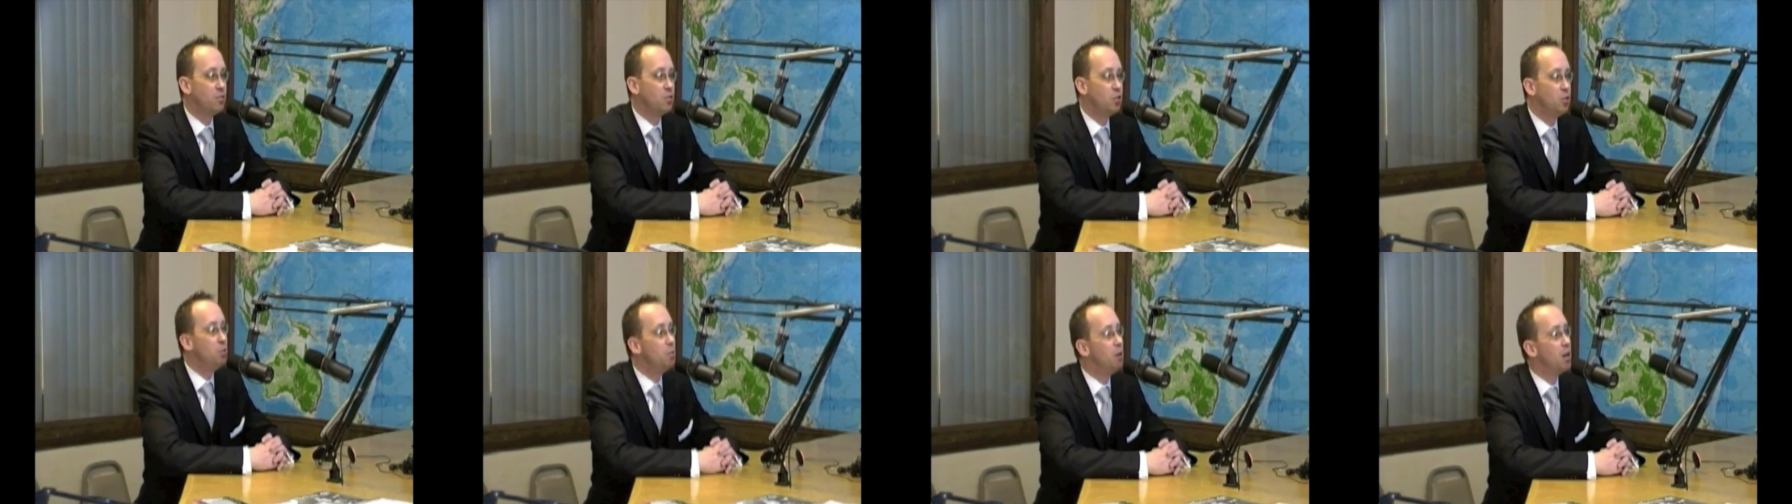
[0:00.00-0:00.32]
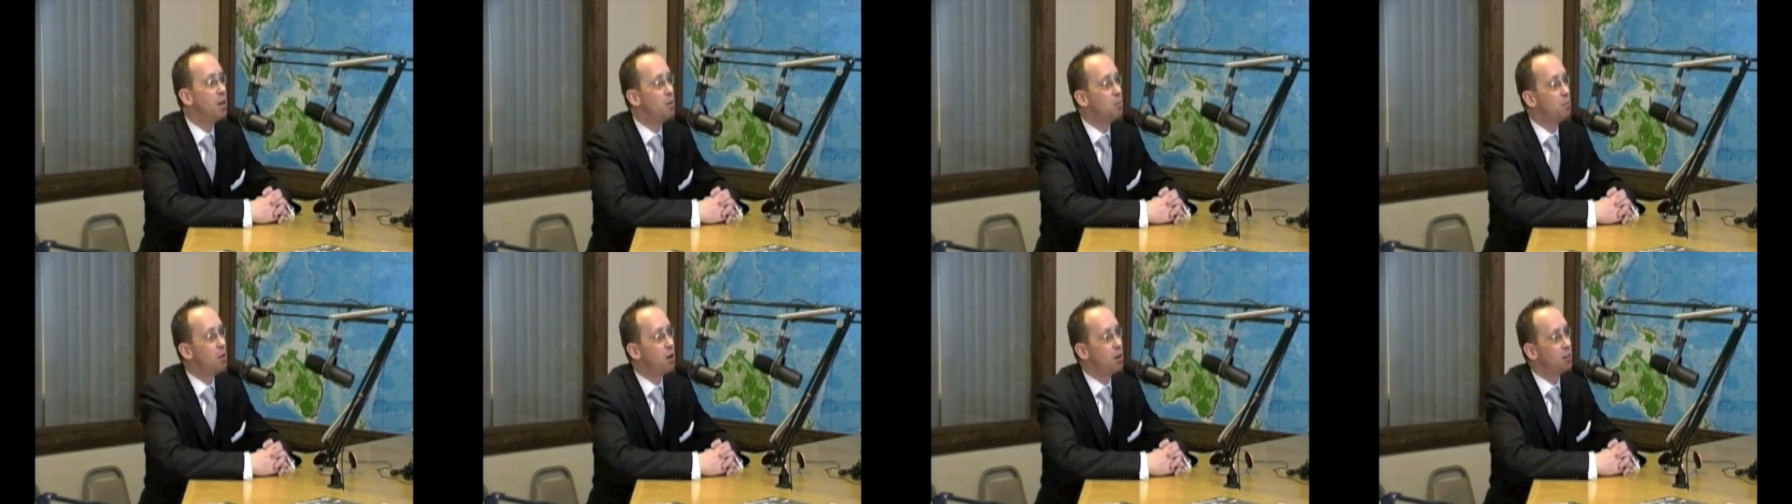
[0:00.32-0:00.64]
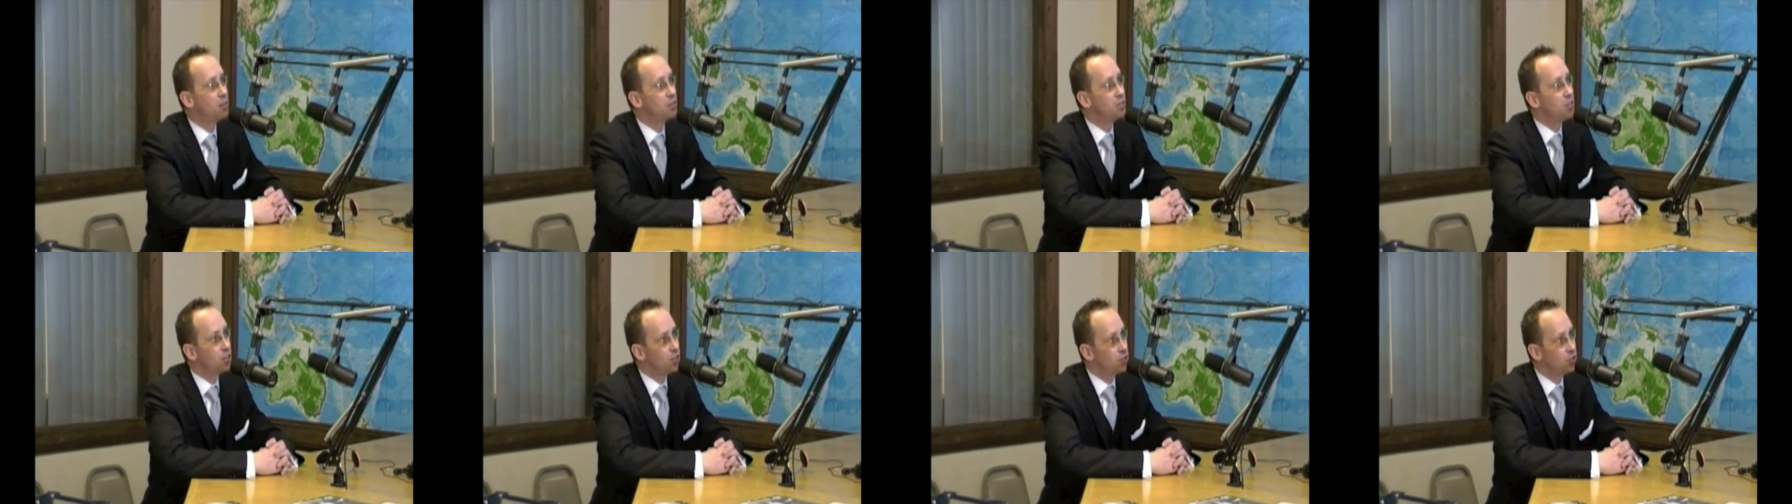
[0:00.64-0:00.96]
too many
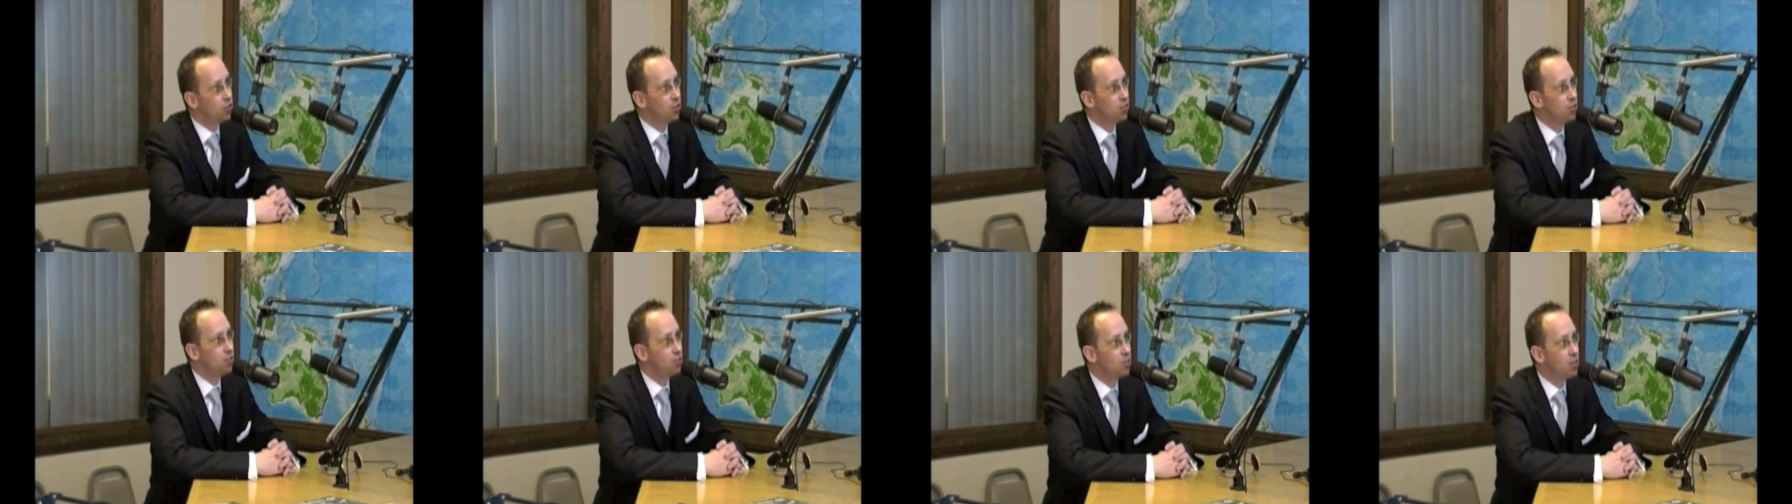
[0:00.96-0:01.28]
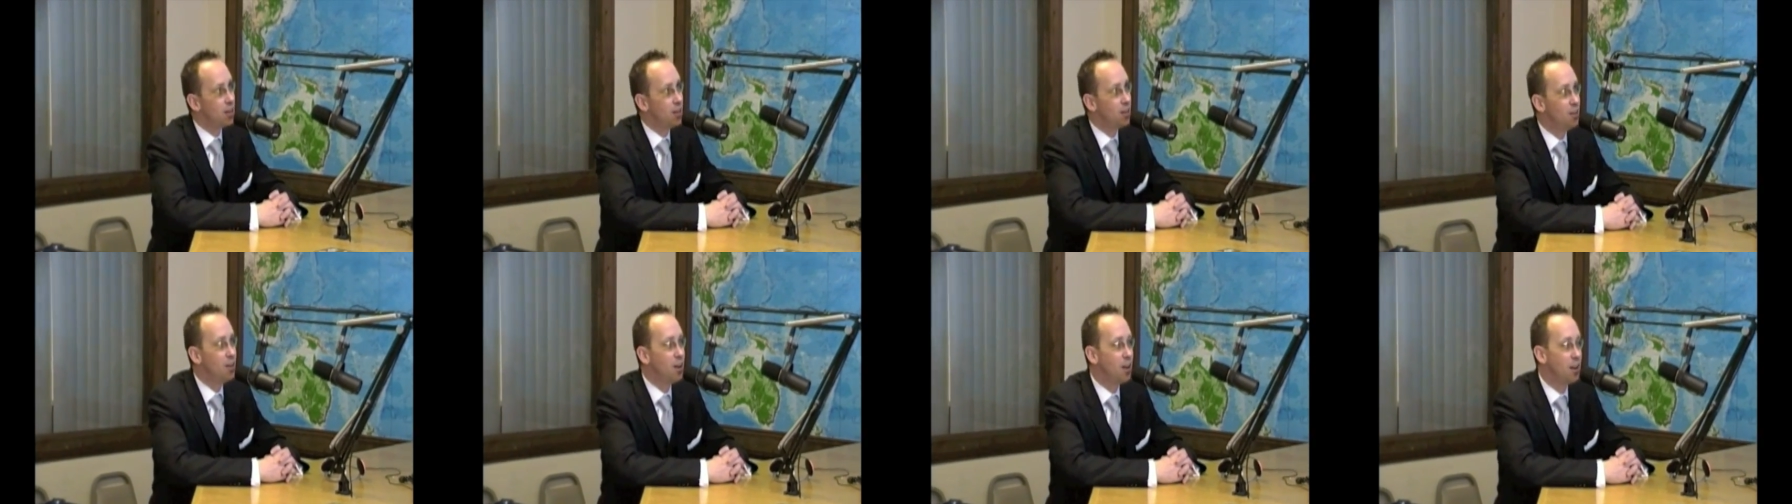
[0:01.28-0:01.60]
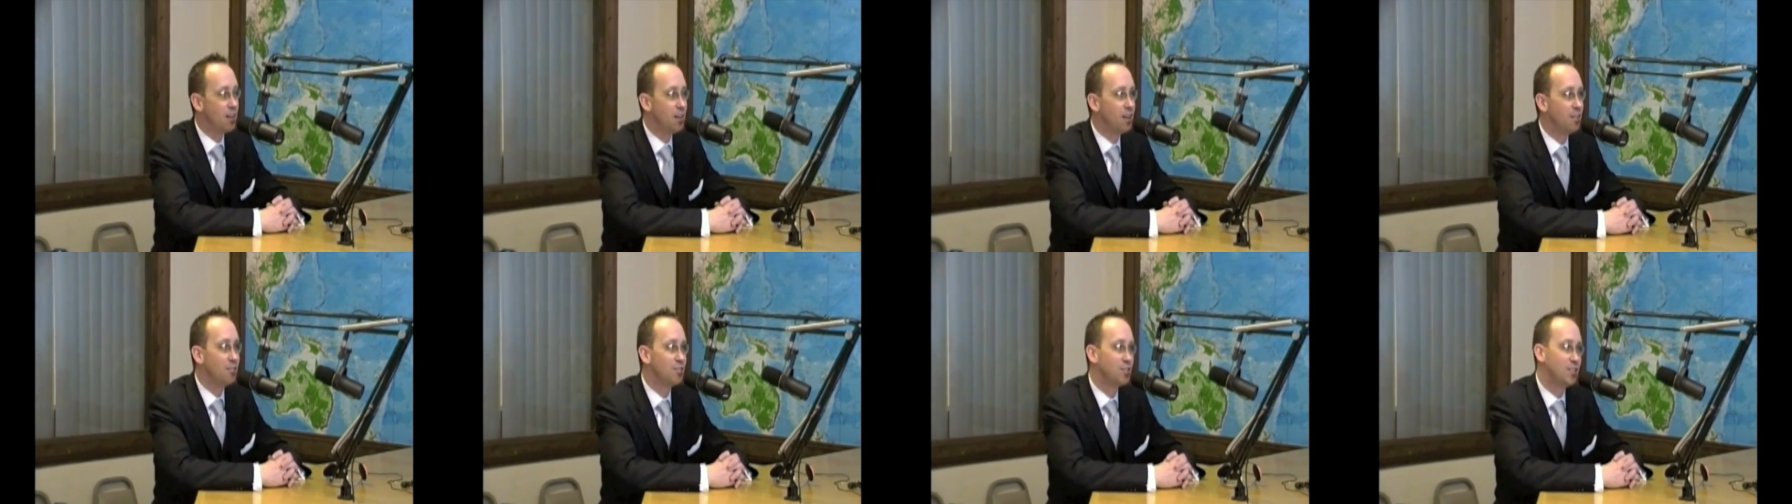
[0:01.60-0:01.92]
politicians and not
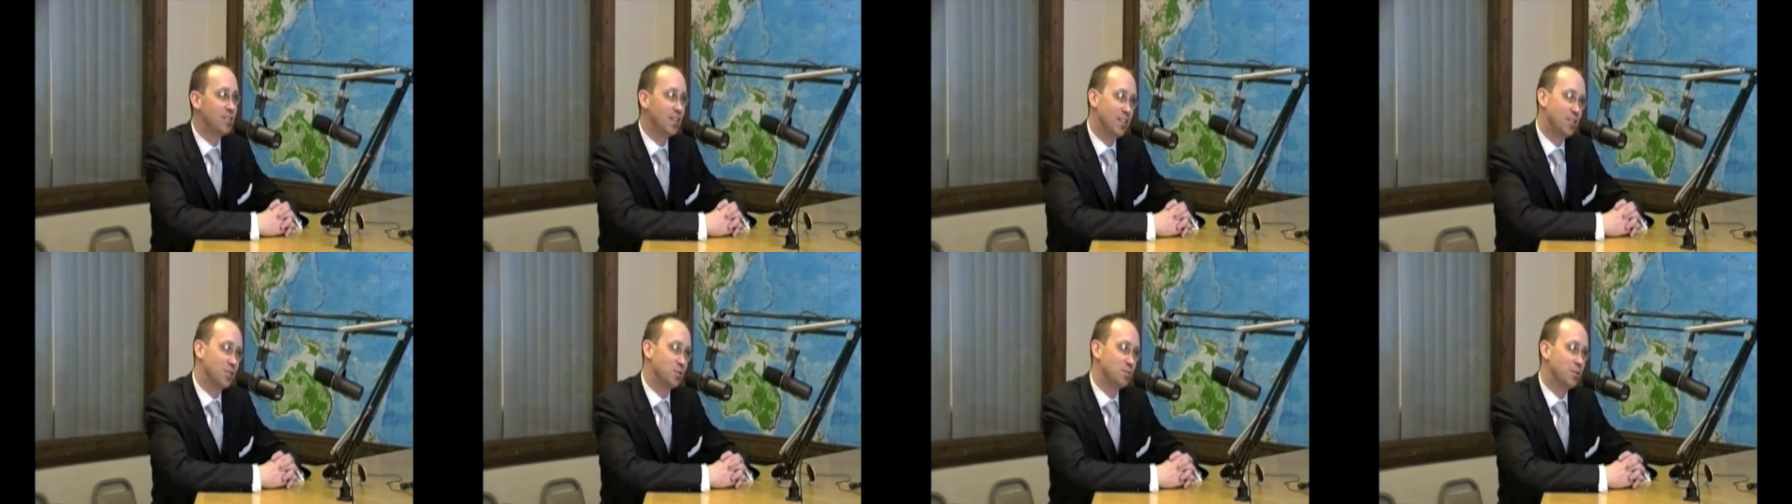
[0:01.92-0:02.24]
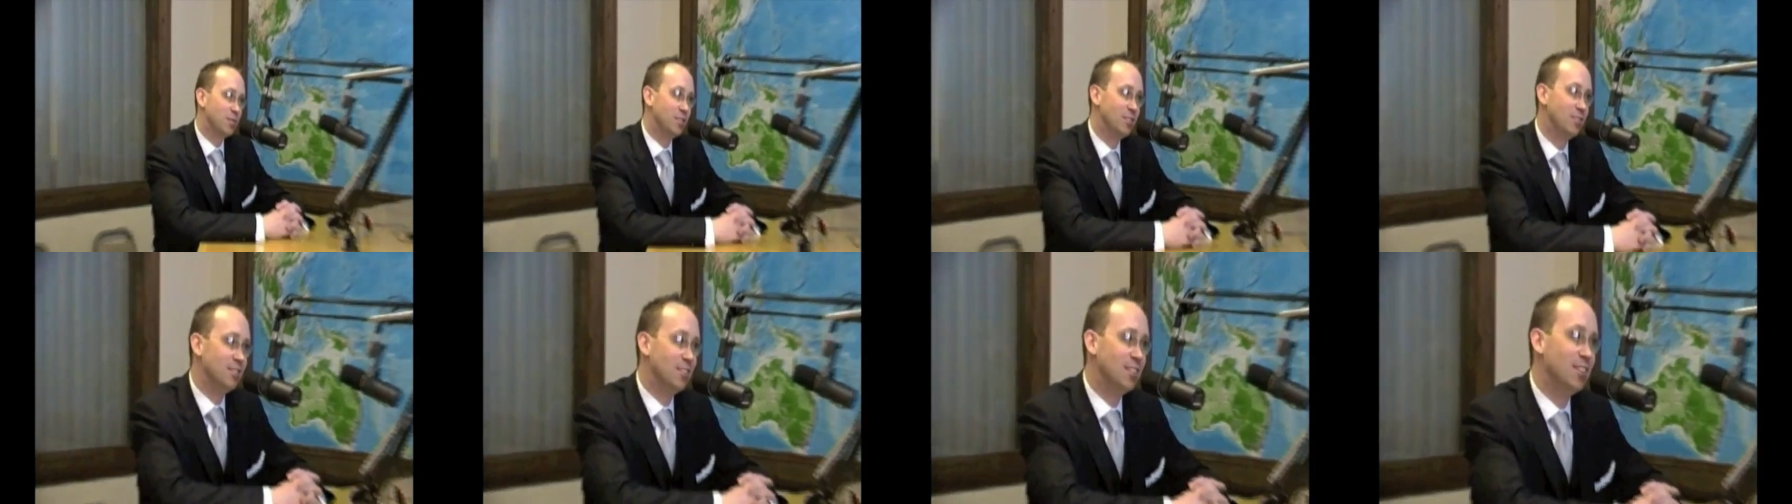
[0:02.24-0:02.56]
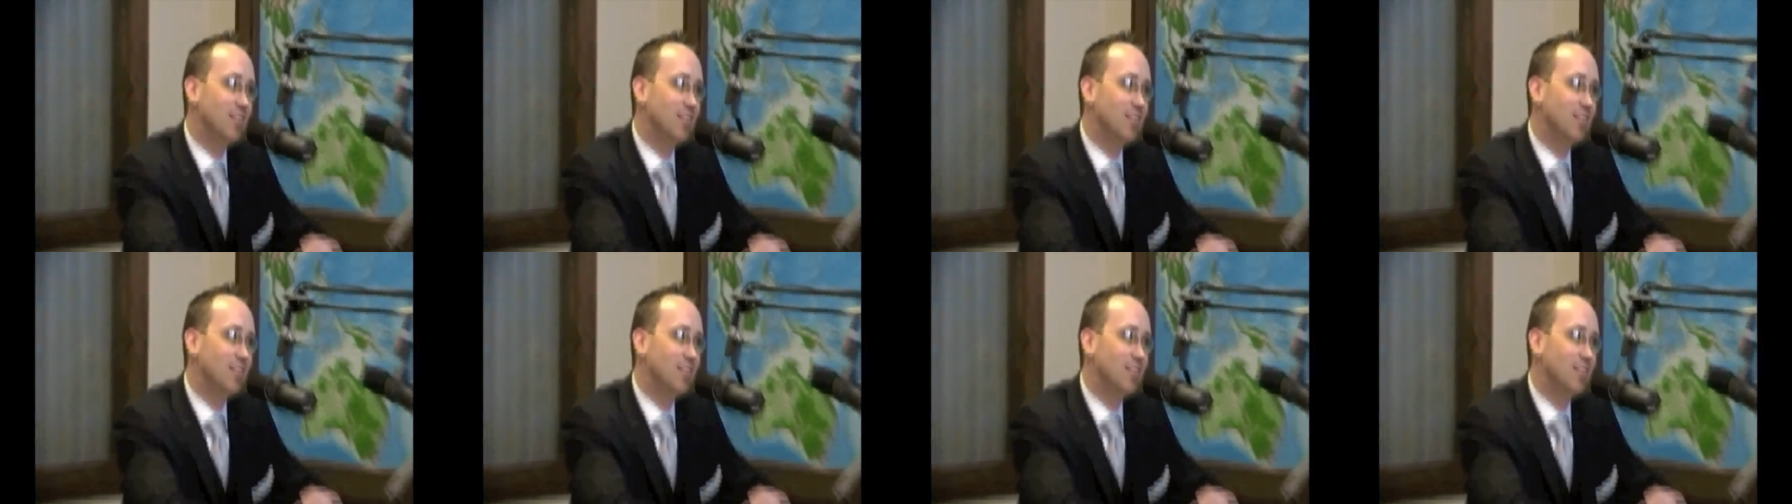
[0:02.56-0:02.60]
enough statesmen.